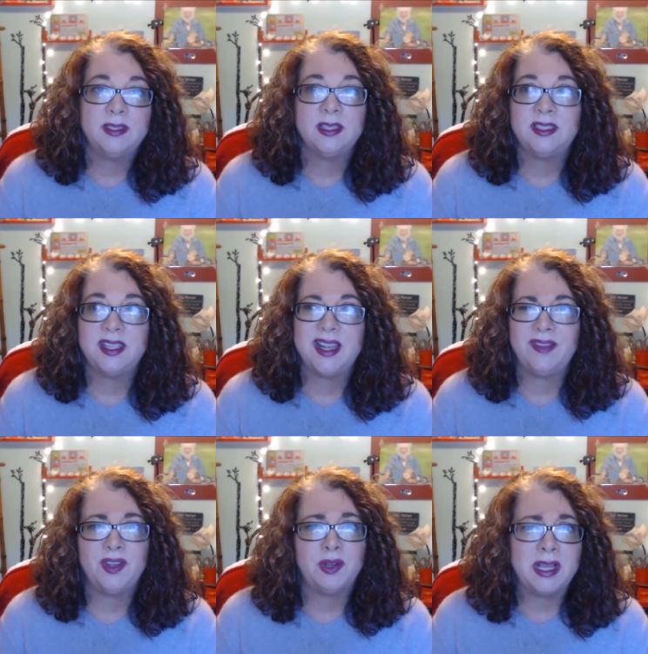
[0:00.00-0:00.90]
is is that
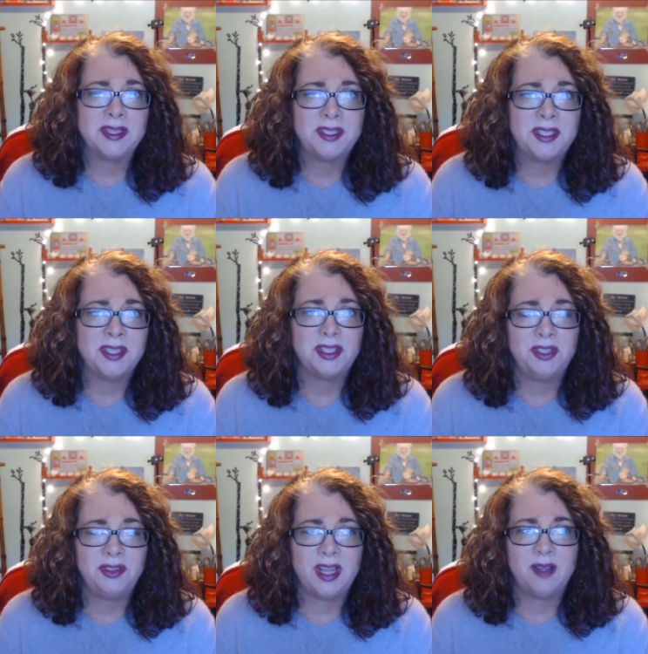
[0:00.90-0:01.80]
I feel hesitant
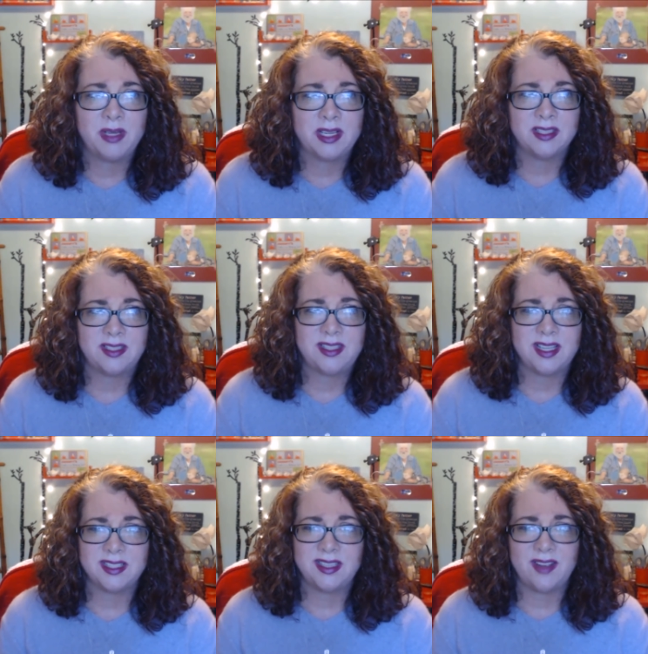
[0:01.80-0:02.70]
to do that because
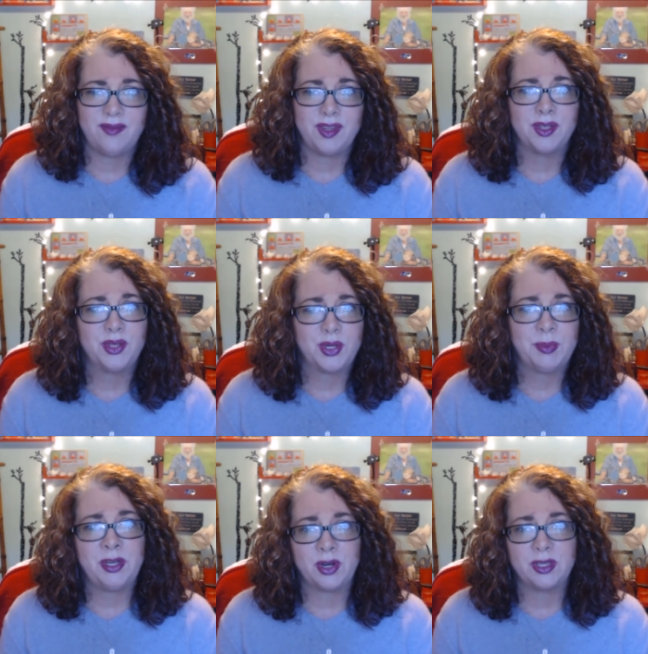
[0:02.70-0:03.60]
doesn't that feel a
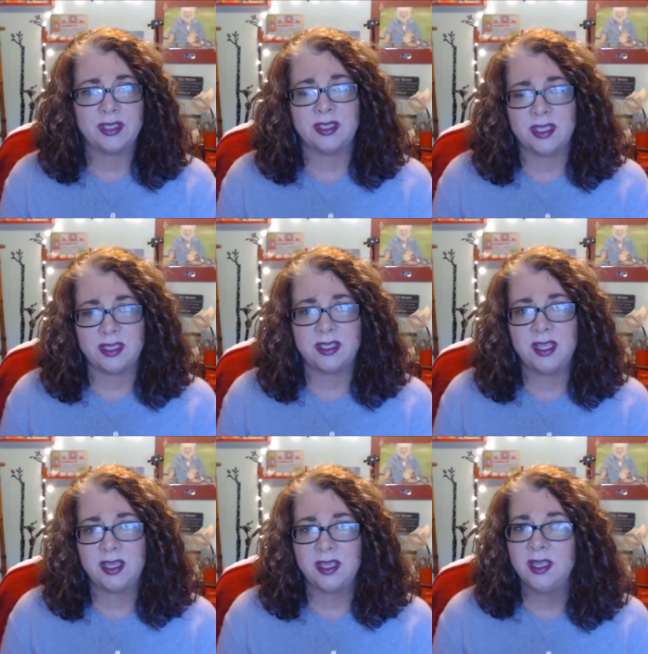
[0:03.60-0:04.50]
little bit
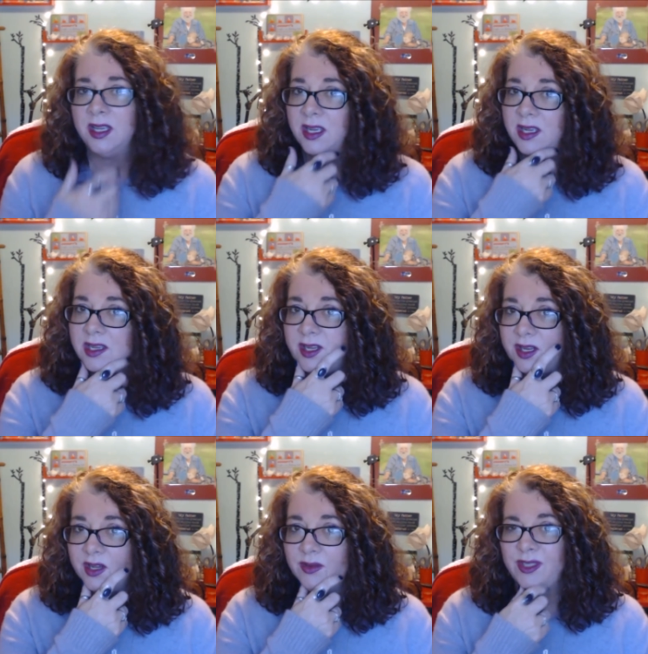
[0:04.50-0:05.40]
narcissistic?
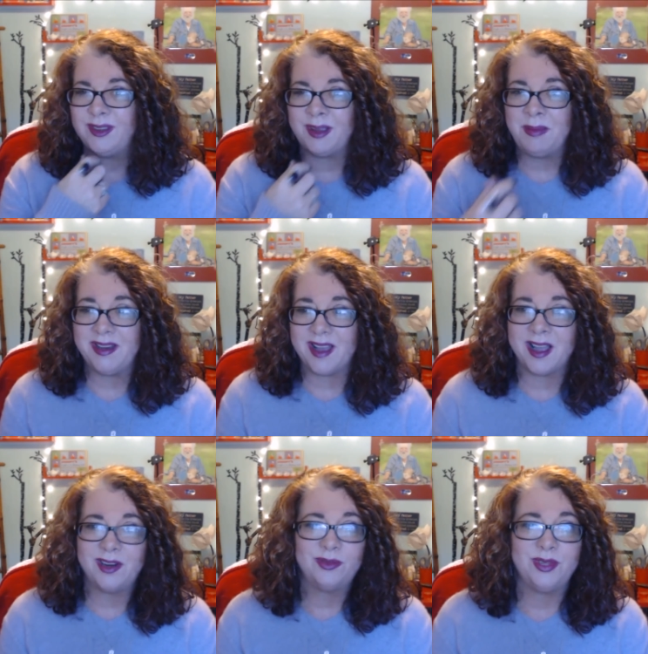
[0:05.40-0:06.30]
You know, do I mean
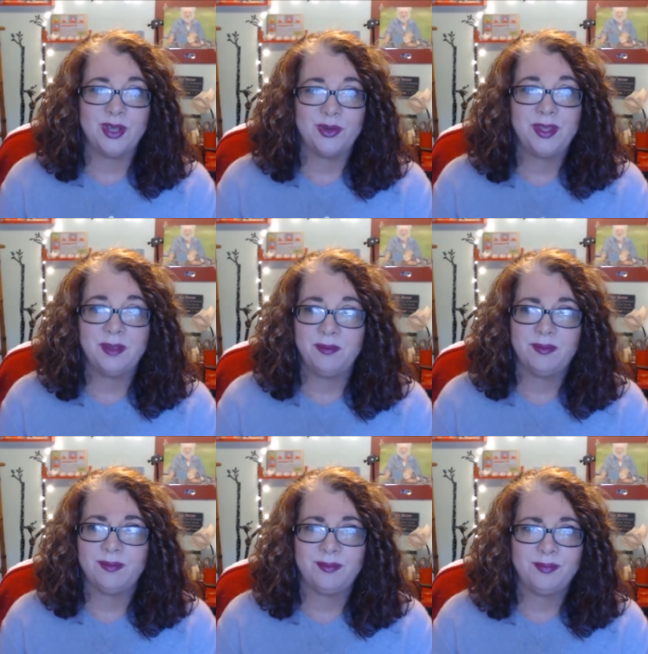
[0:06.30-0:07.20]
I don't know that
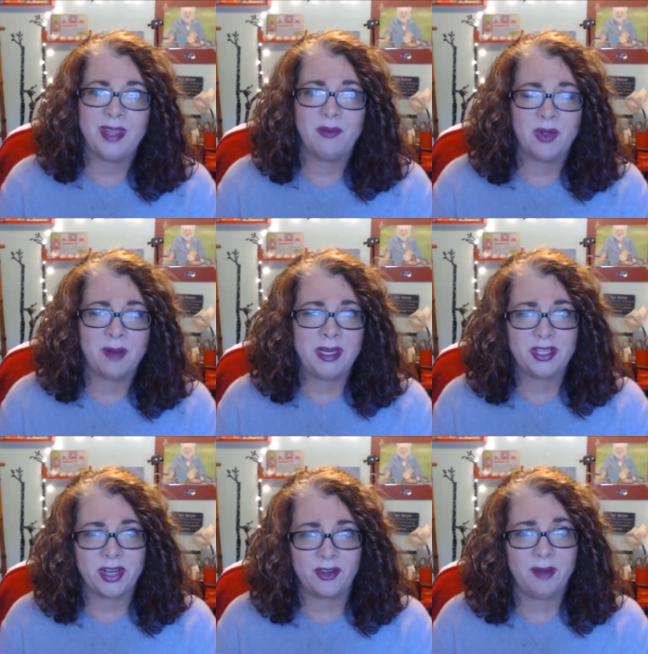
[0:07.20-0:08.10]
they want me
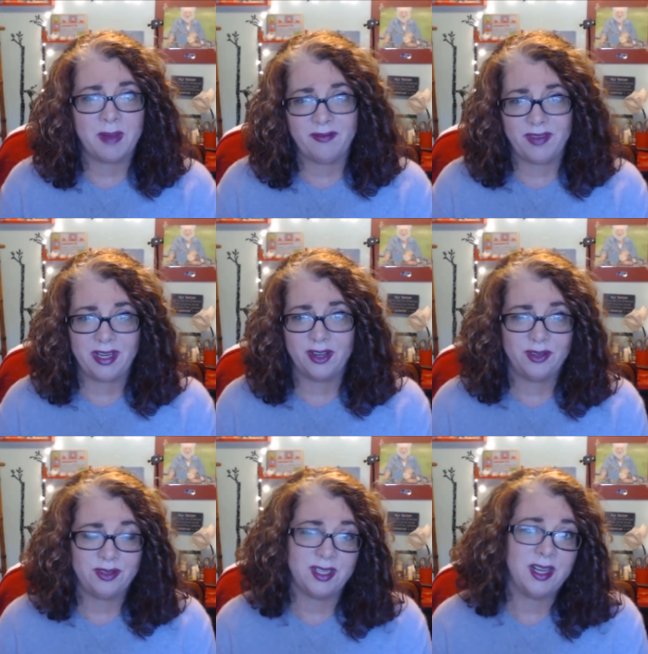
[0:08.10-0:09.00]
sharing my
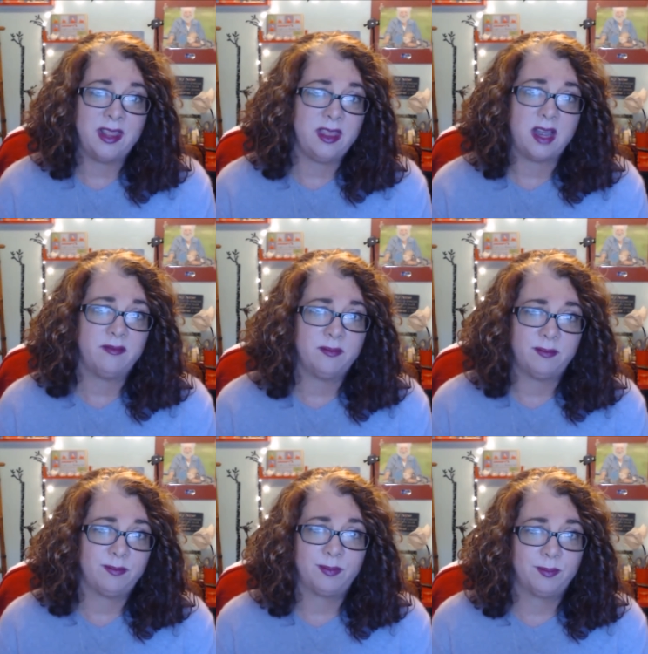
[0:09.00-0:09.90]
videos in that
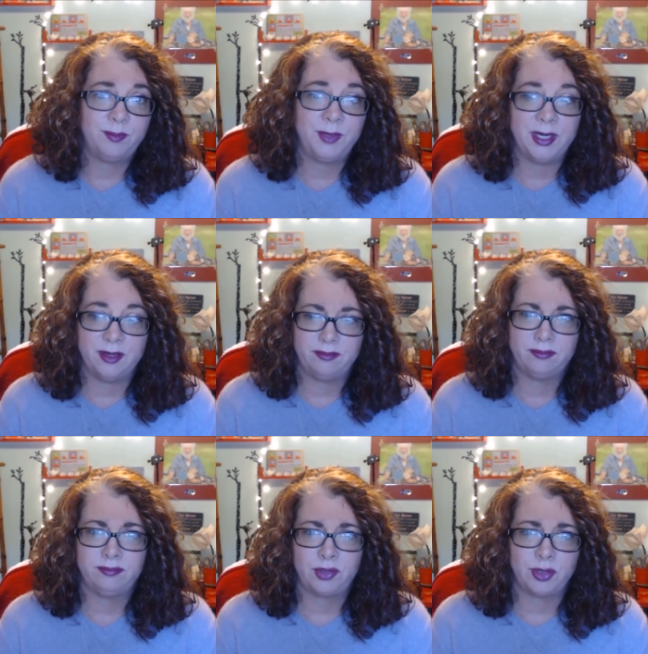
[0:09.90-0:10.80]
you know
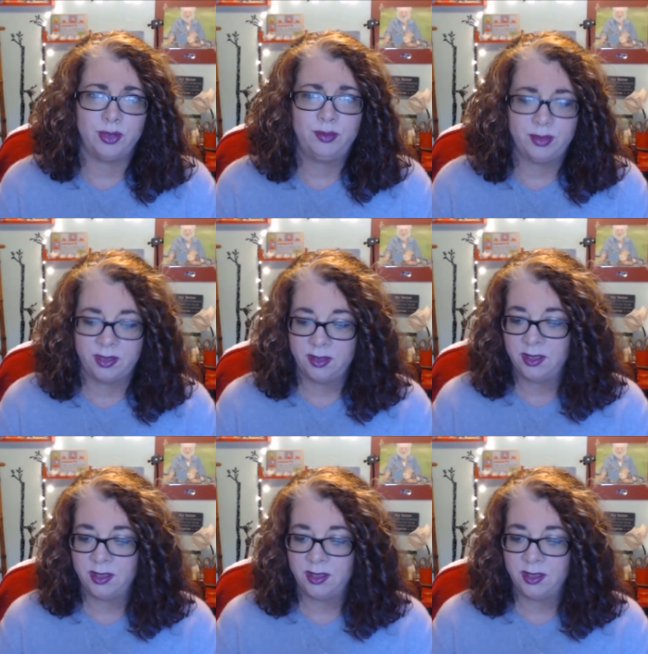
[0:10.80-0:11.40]
group.